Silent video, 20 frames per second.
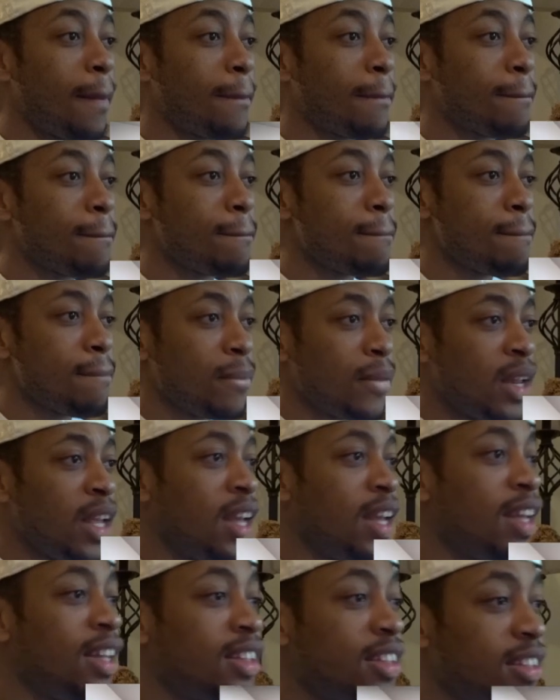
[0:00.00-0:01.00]

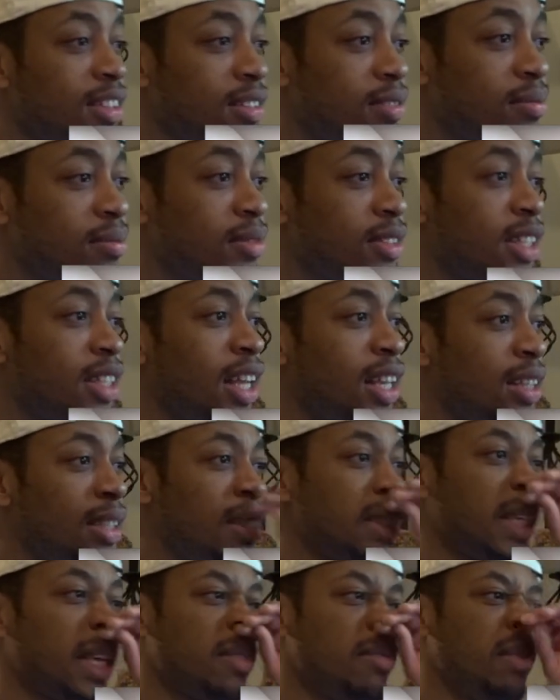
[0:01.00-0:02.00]
Did I
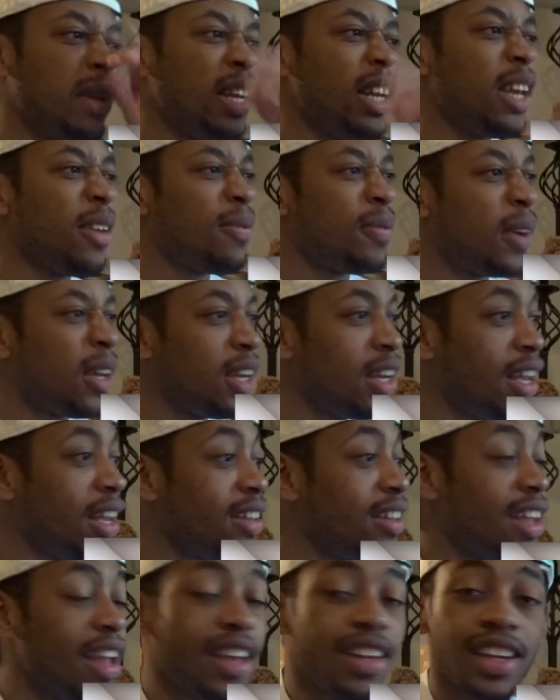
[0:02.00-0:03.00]
just say Monday fun day?
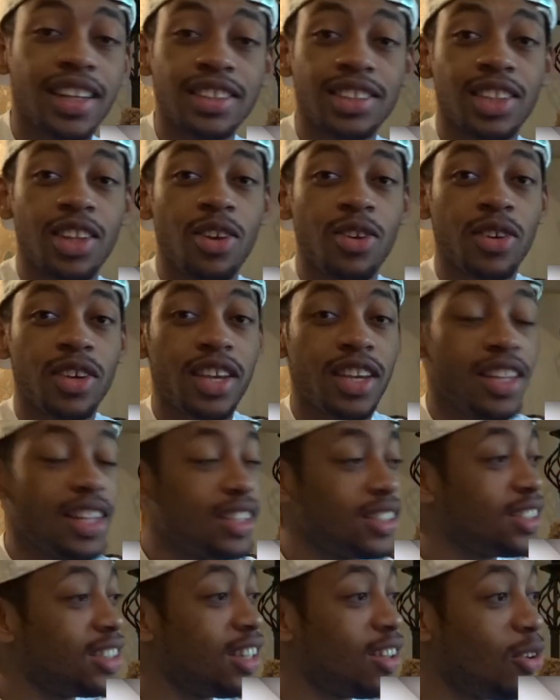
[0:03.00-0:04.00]
Dang, that's low key.
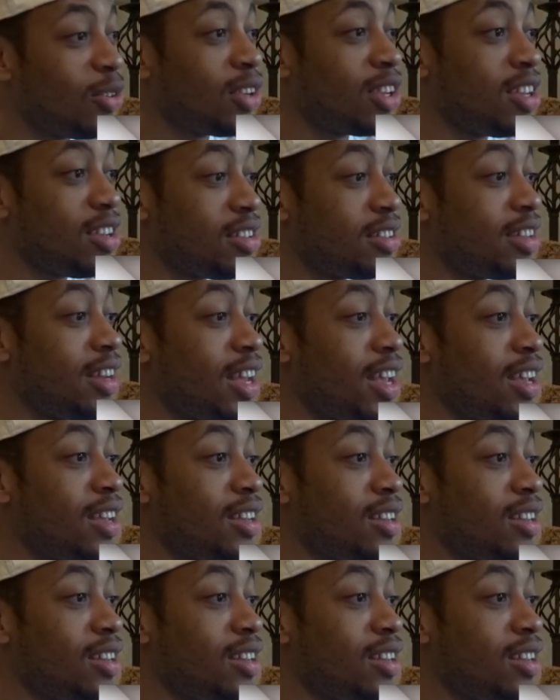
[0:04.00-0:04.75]
That's low key today.